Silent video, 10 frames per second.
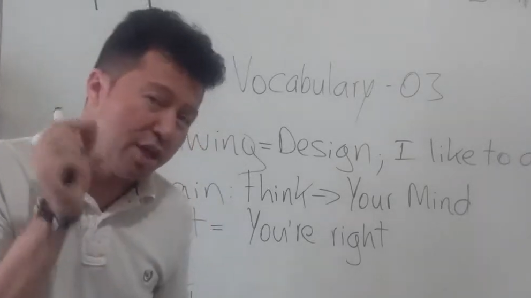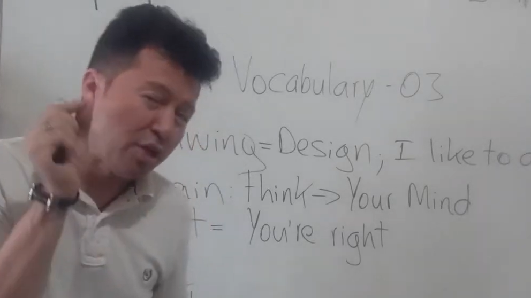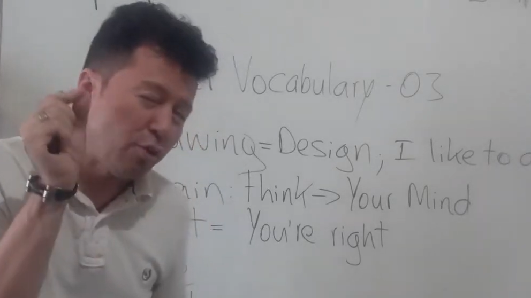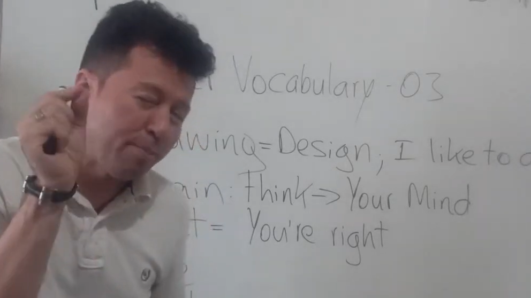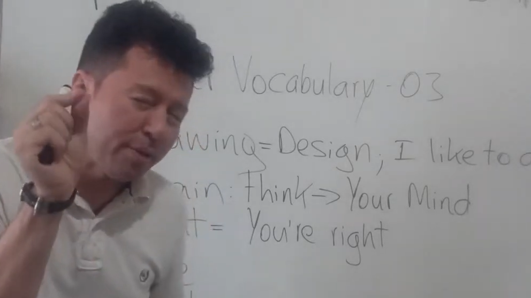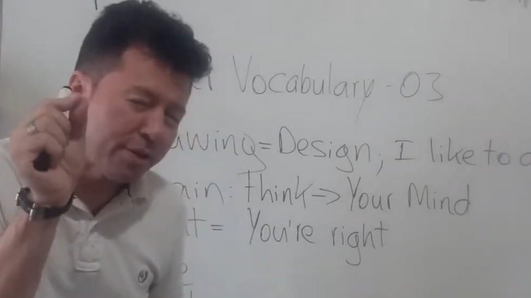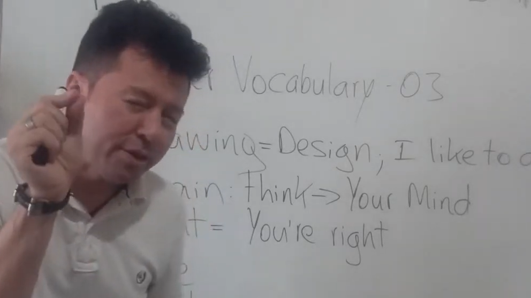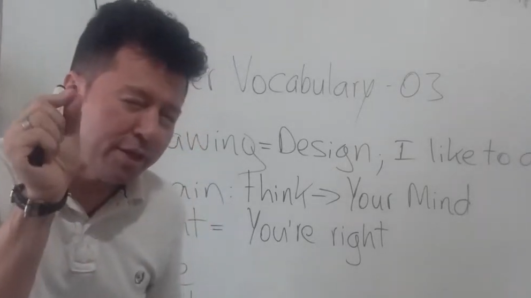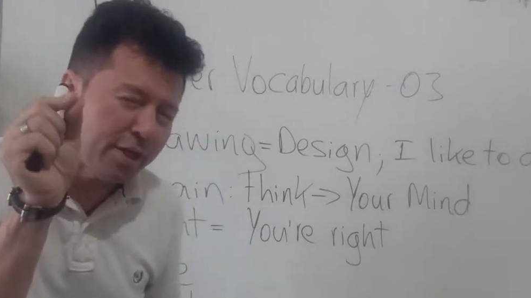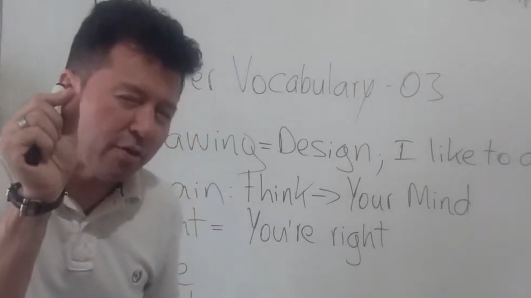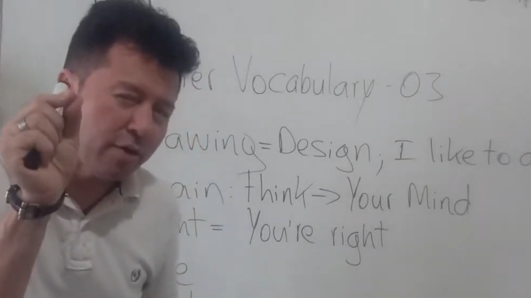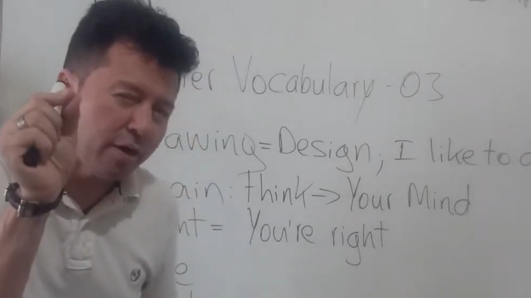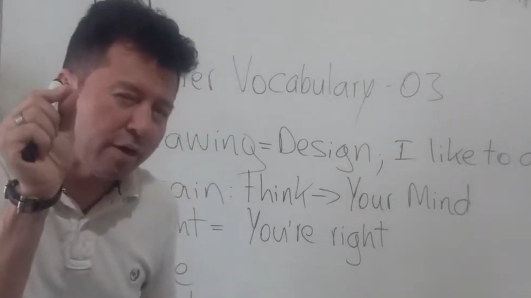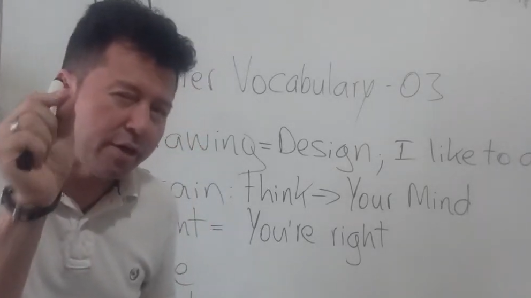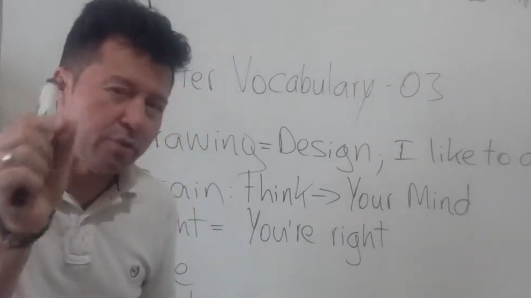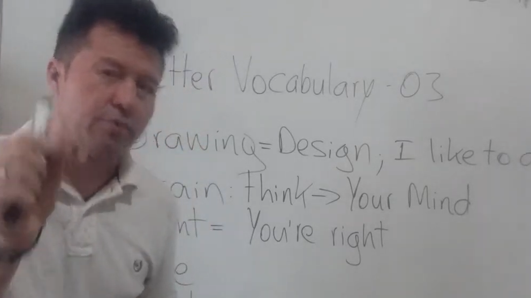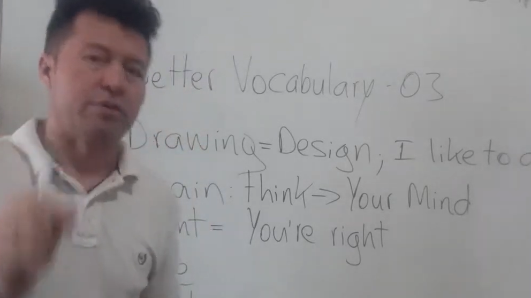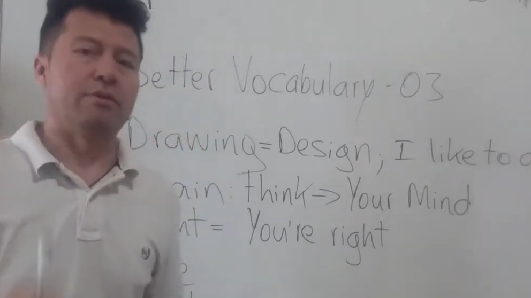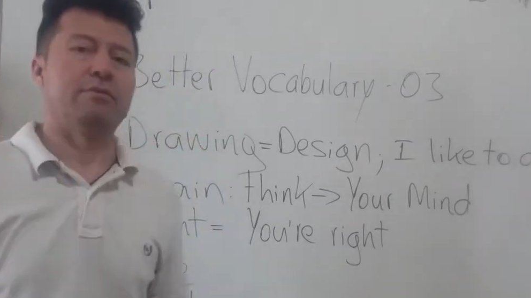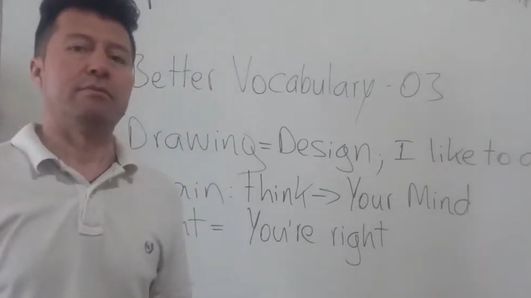that you particularly
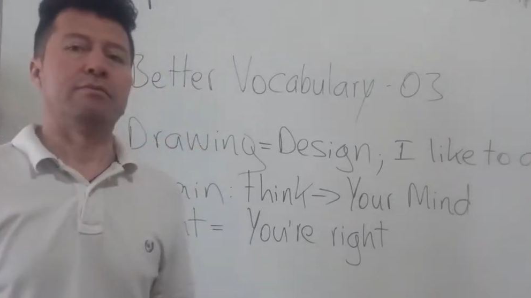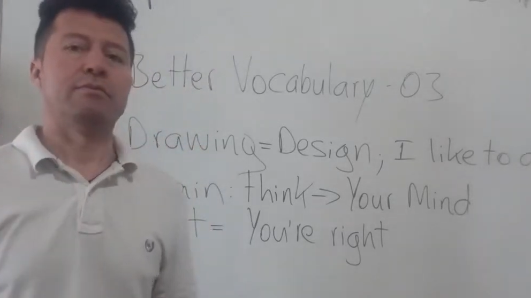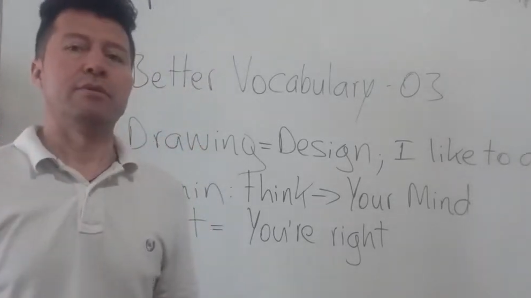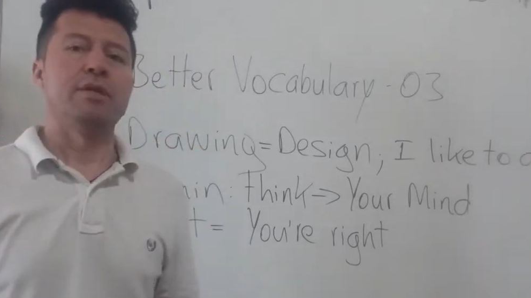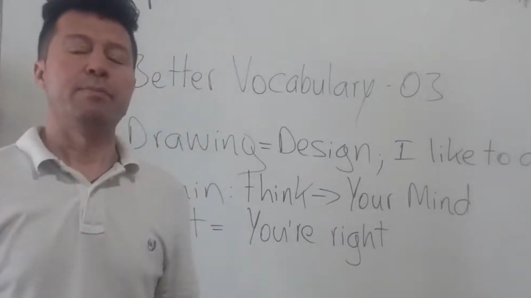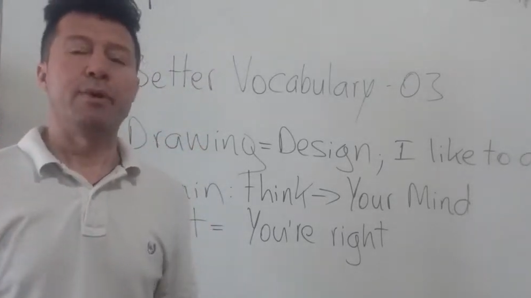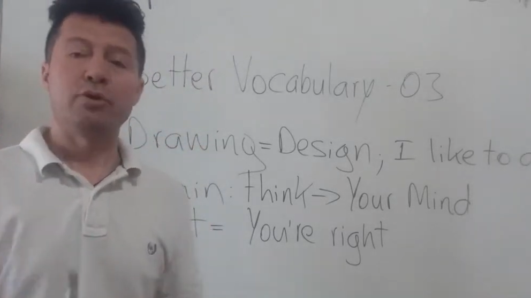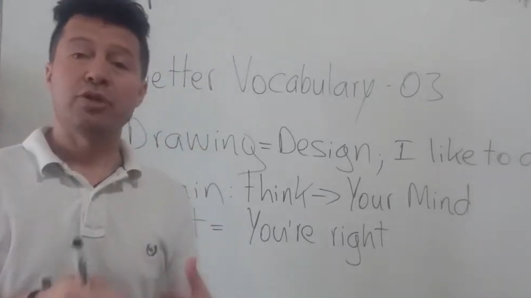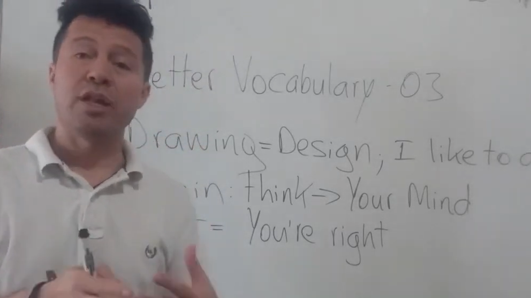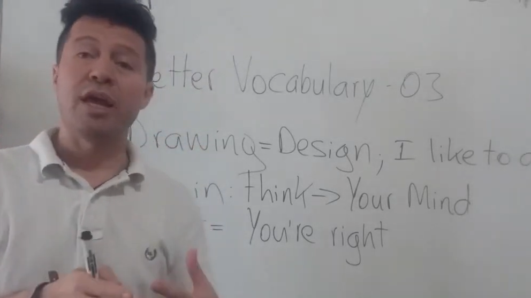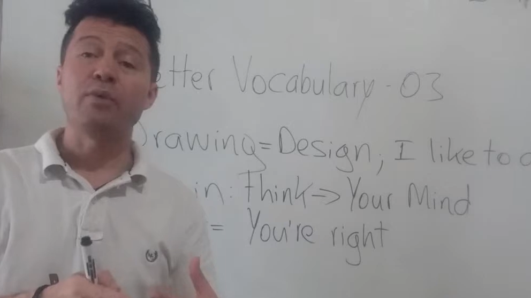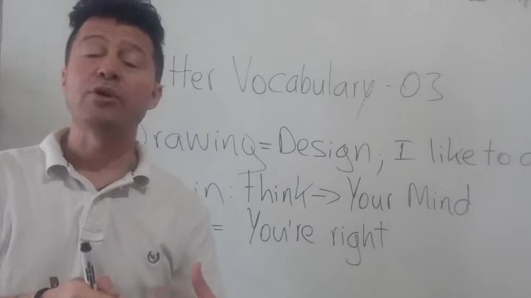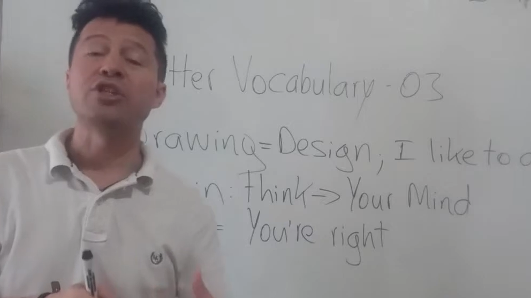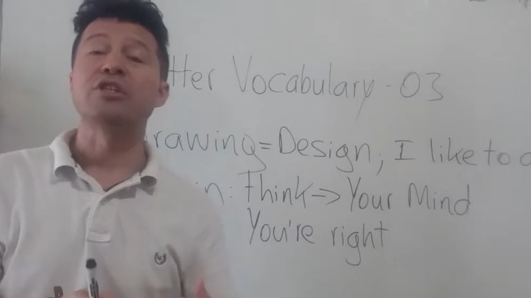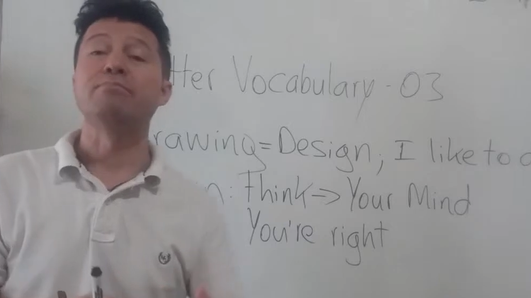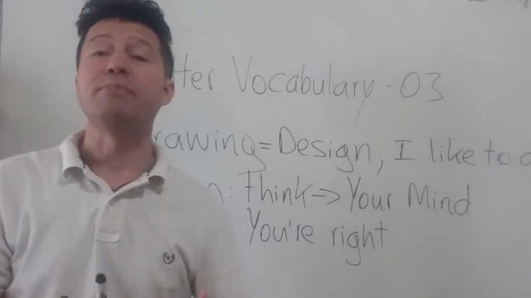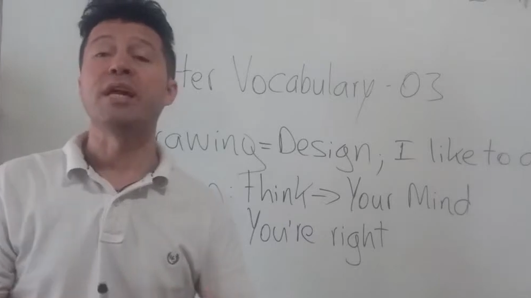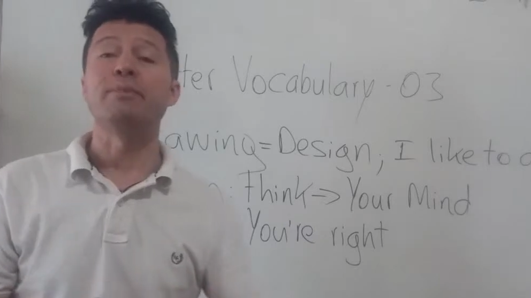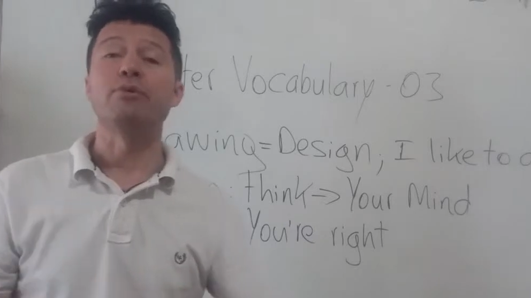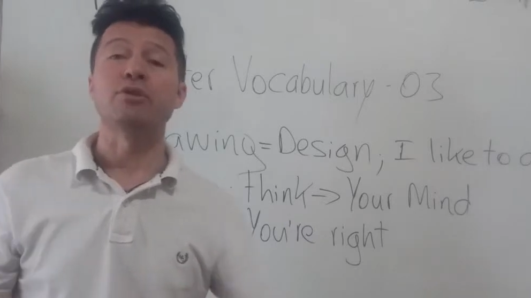use. Because the language in
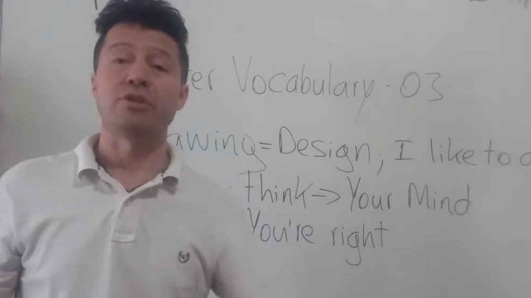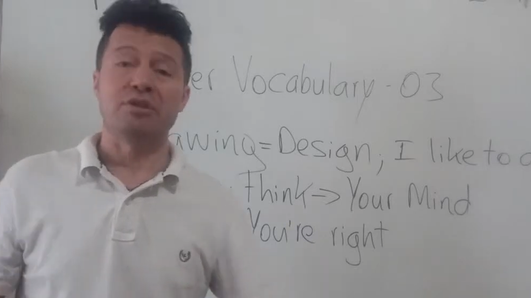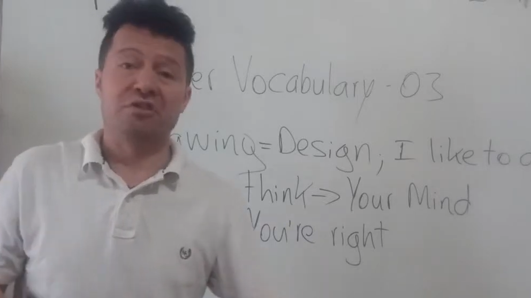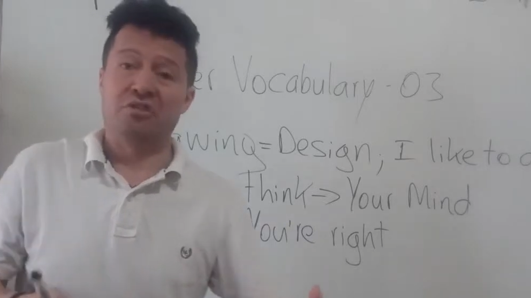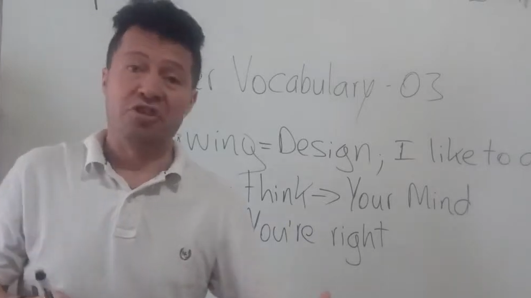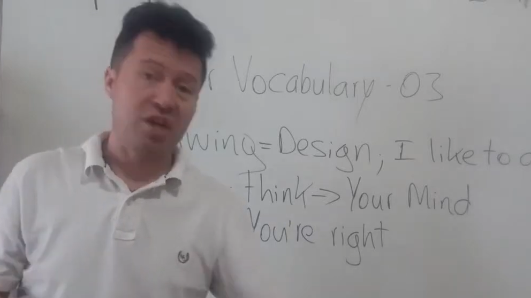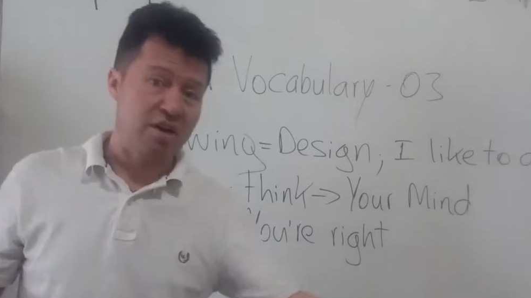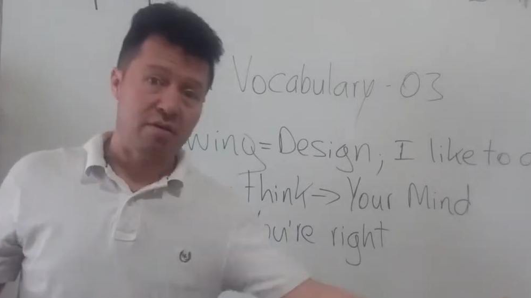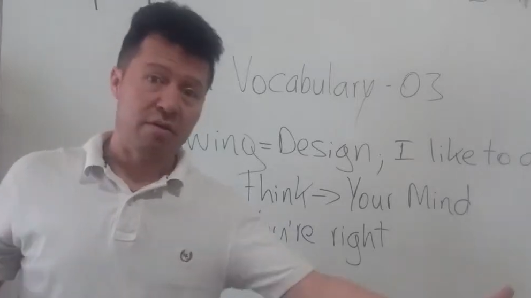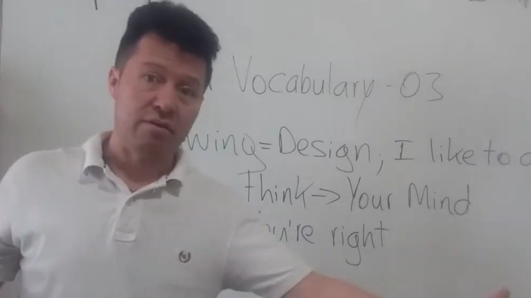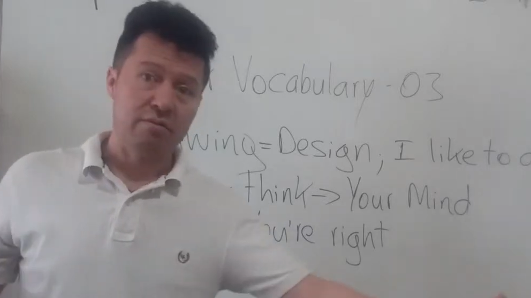many books is general.